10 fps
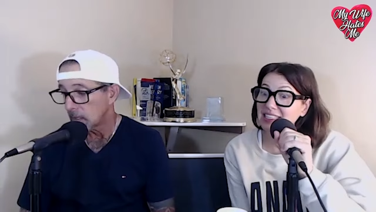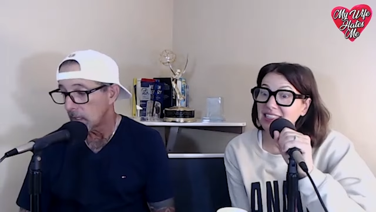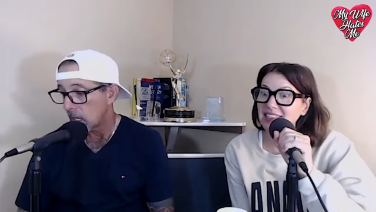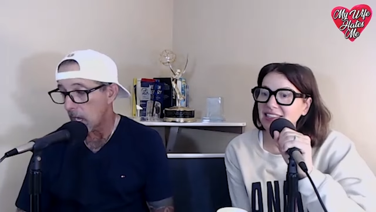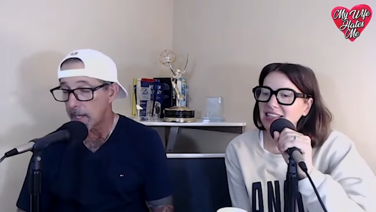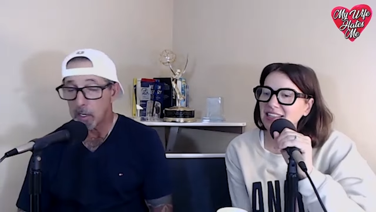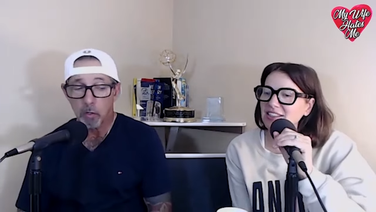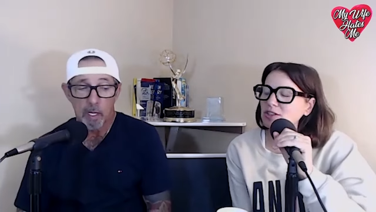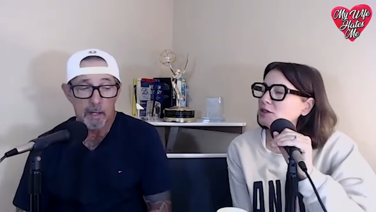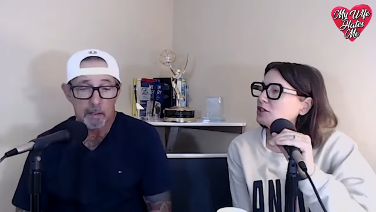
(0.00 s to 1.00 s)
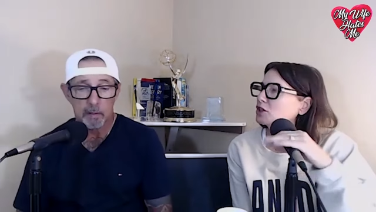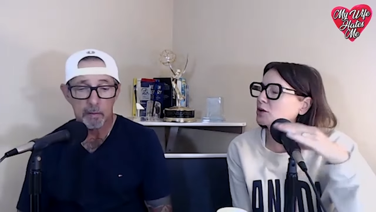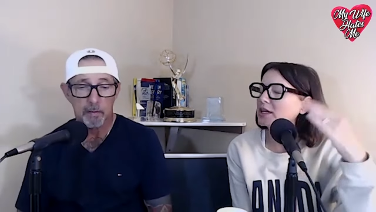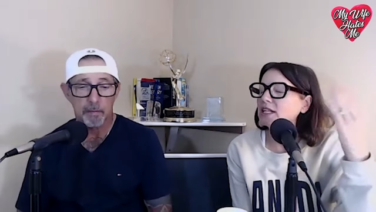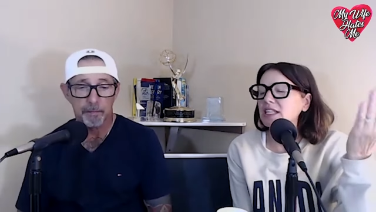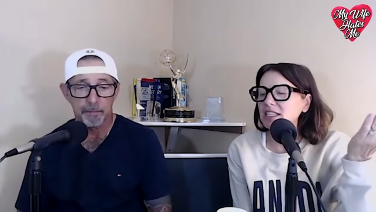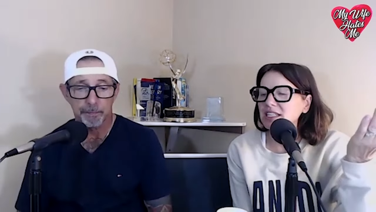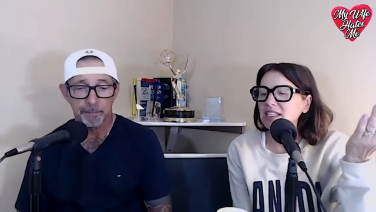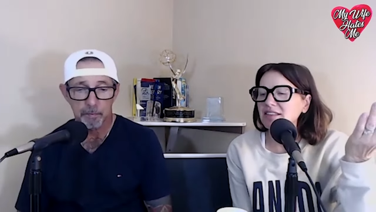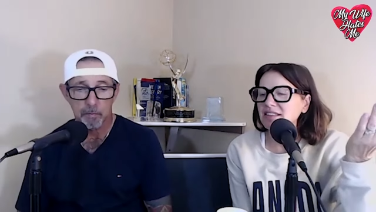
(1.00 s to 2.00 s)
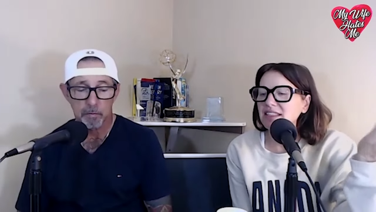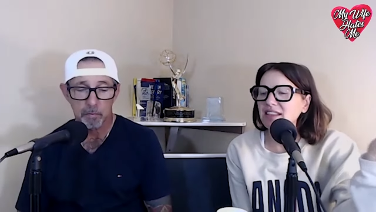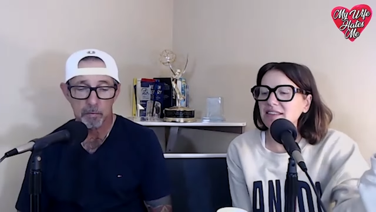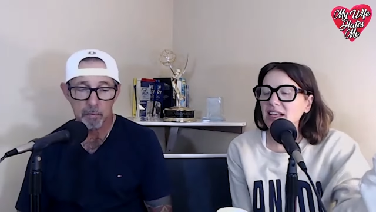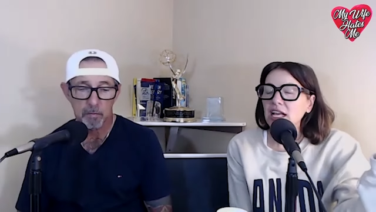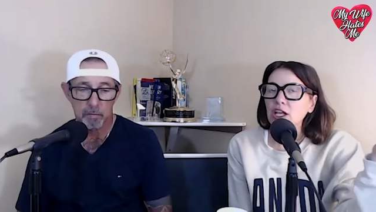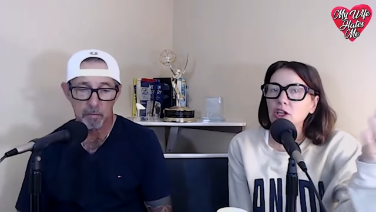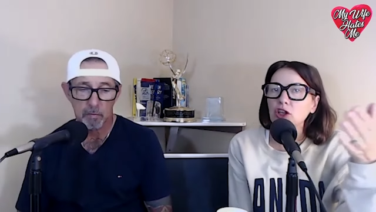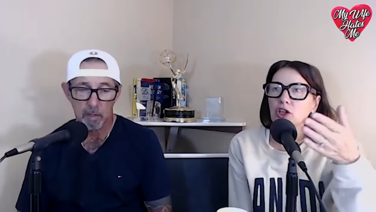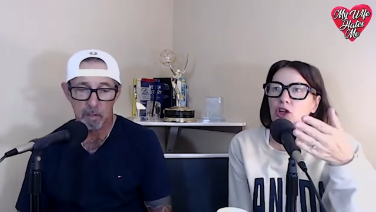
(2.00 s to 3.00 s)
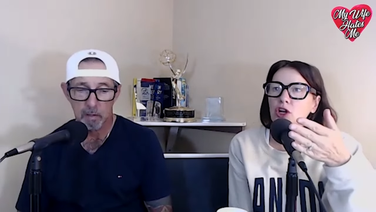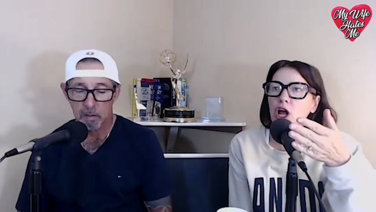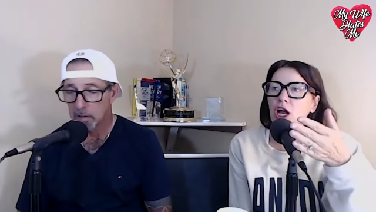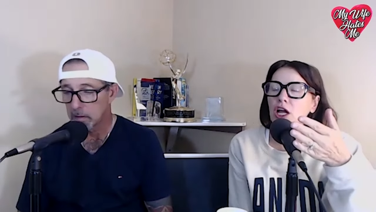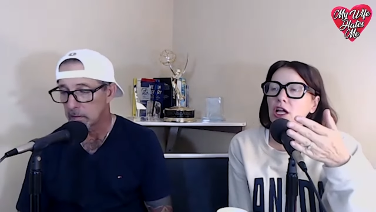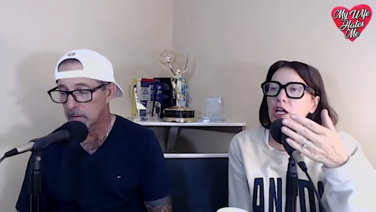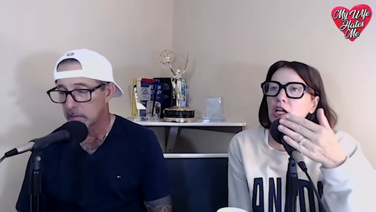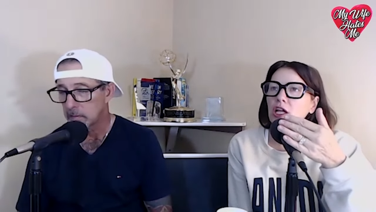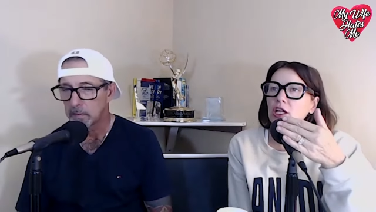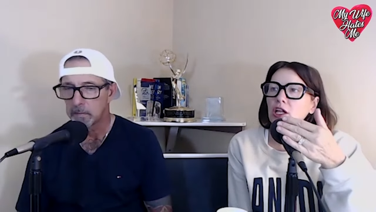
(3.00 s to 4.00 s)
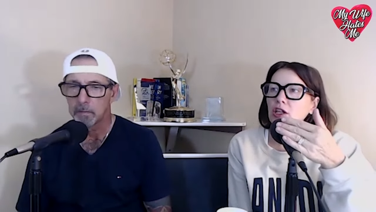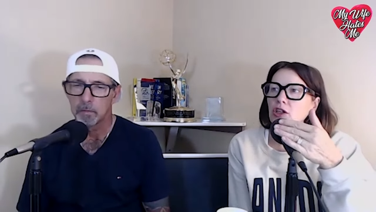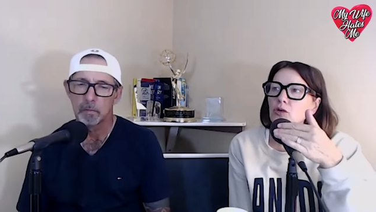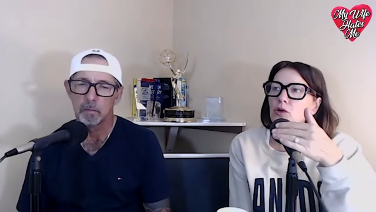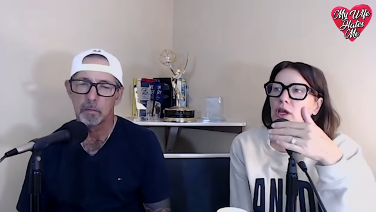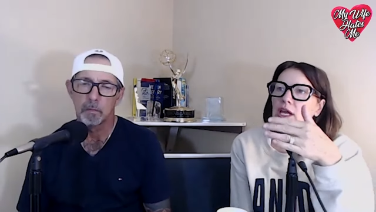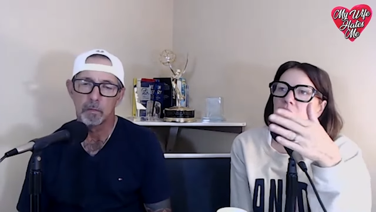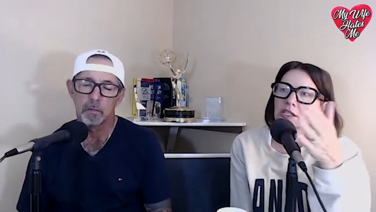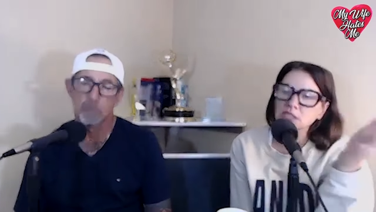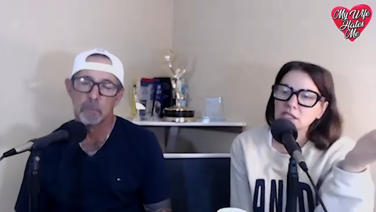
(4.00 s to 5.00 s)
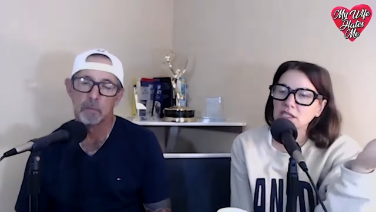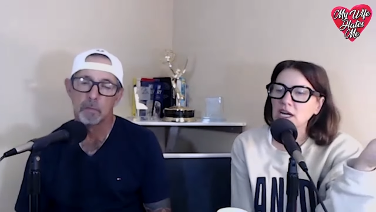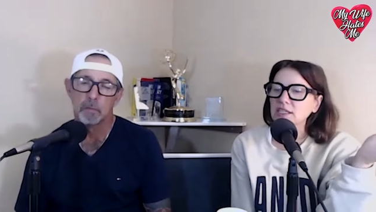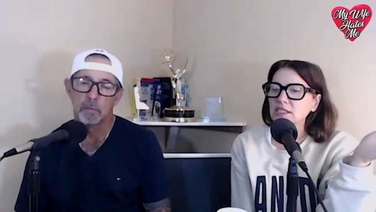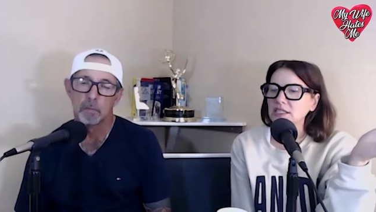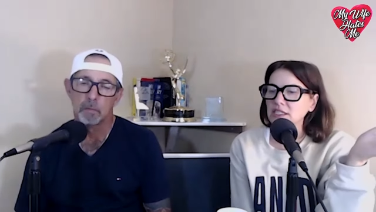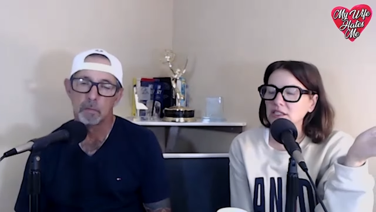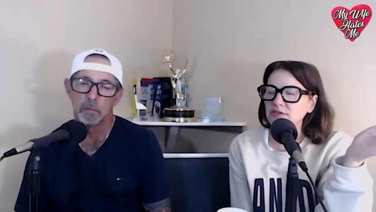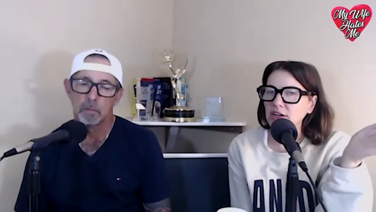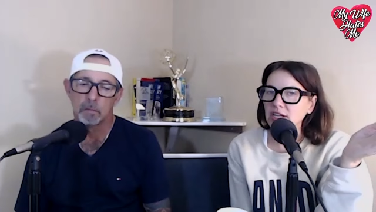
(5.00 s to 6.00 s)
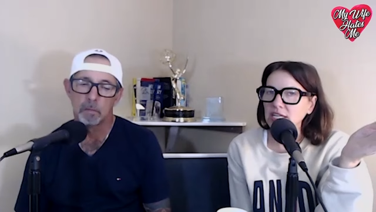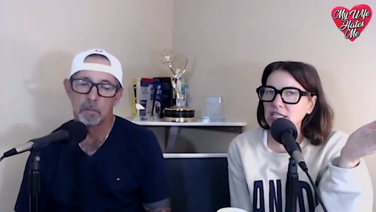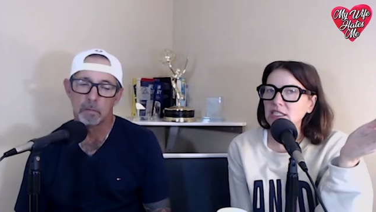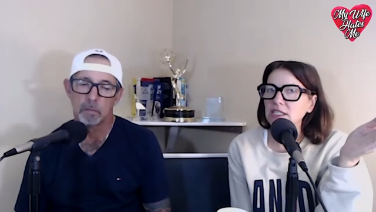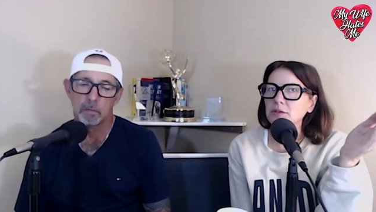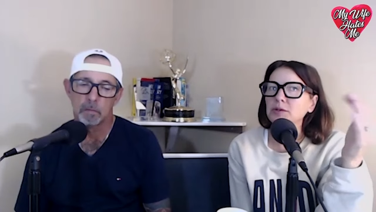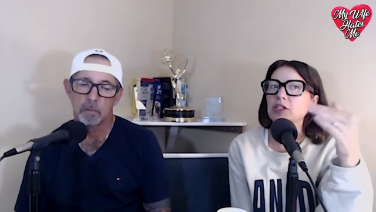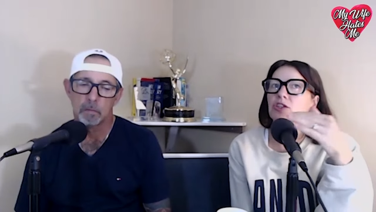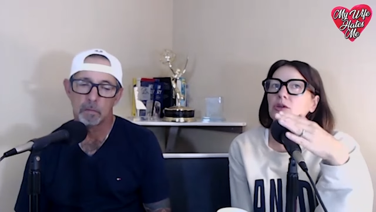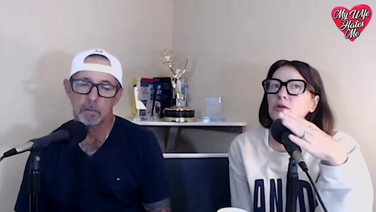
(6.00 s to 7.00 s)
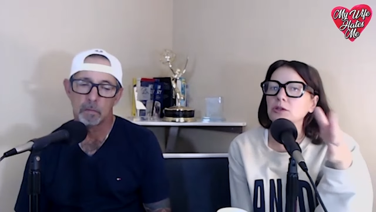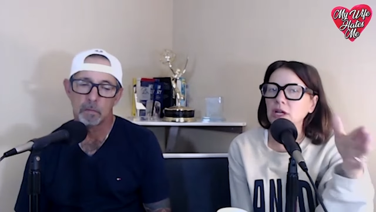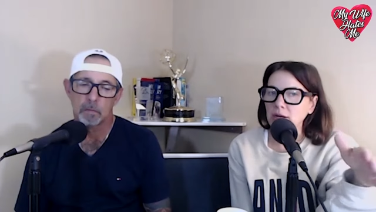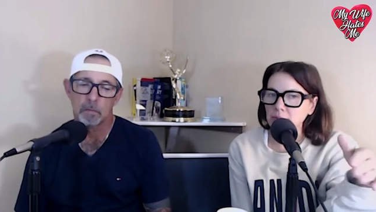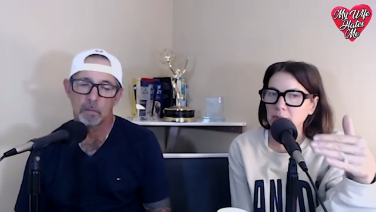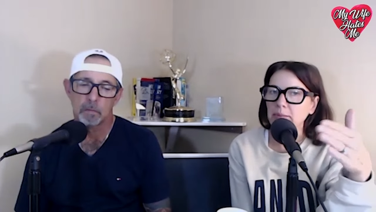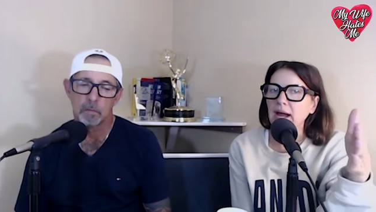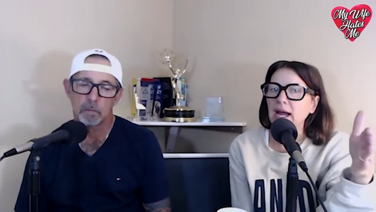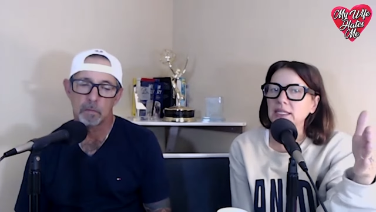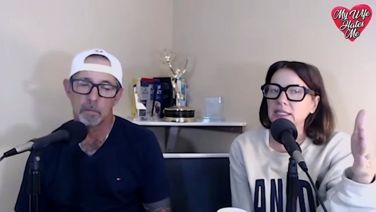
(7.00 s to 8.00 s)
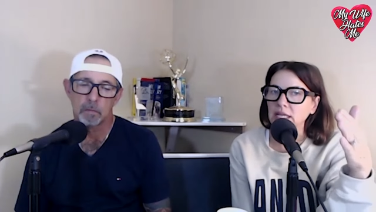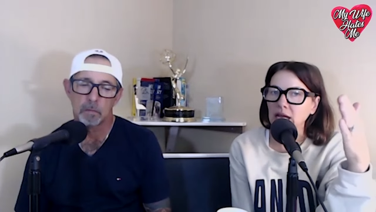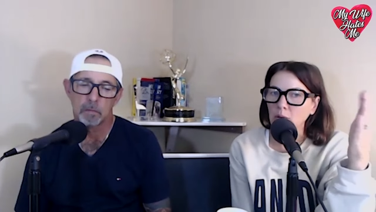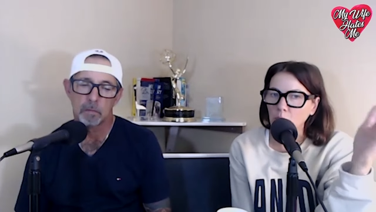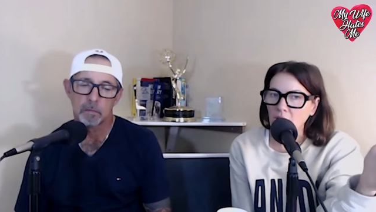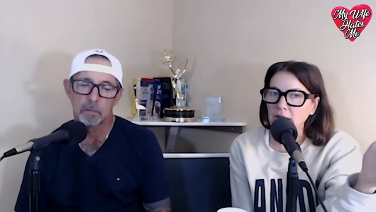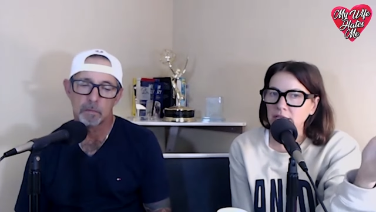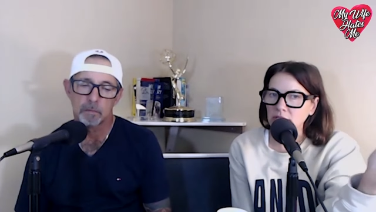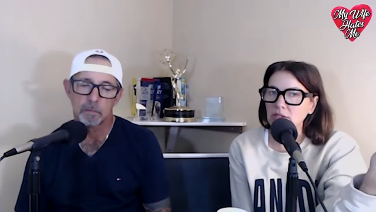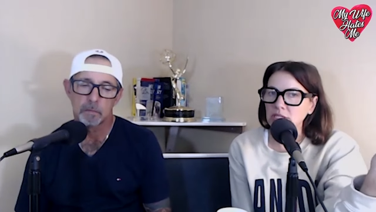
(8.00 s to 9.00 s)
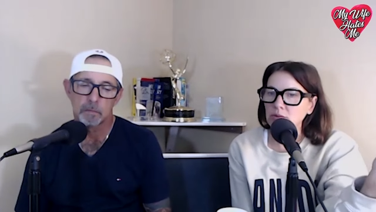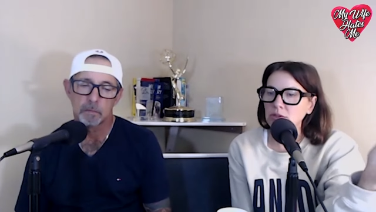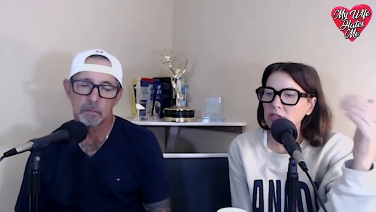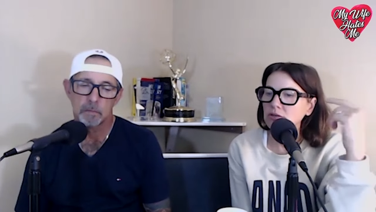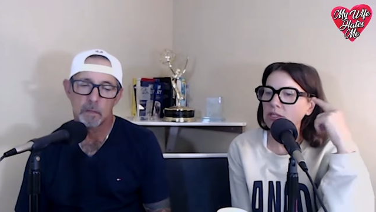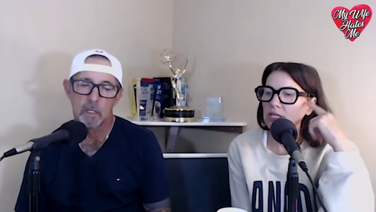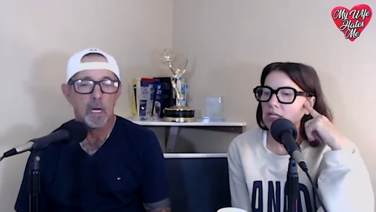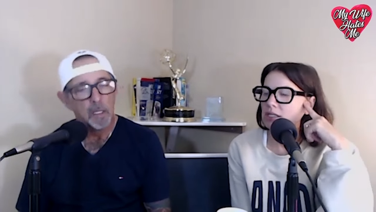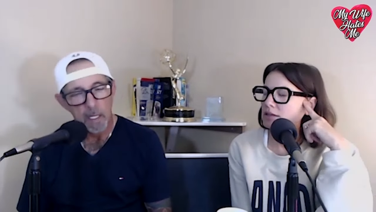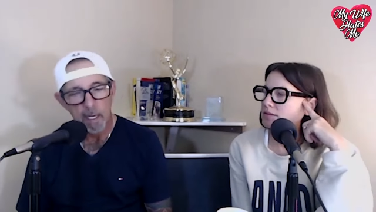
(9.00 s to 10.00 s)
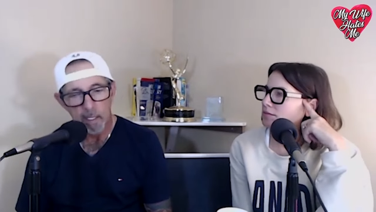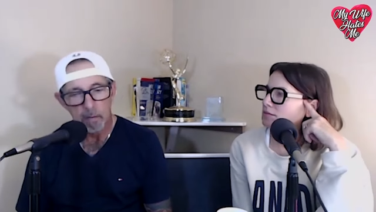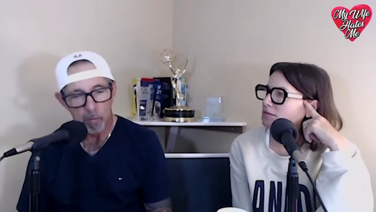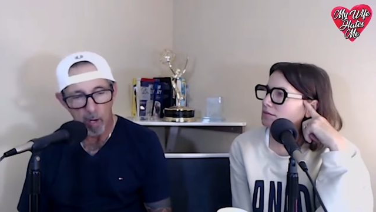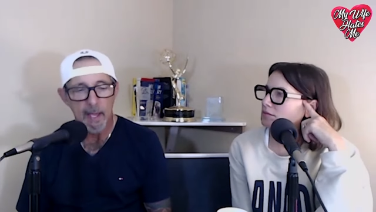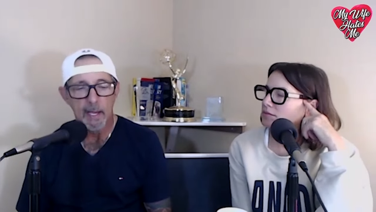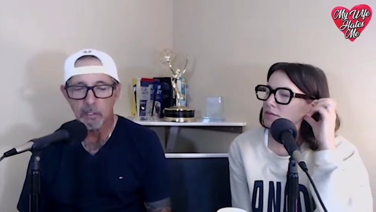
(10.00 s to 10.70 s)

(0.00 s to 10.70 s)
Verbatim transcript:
Speaker 1: it, i don't to like, a degree that it is it does you're not you can't discuss things very easily because you're always coming back to like why you did what you did. Yeah,
Speaker 2: why I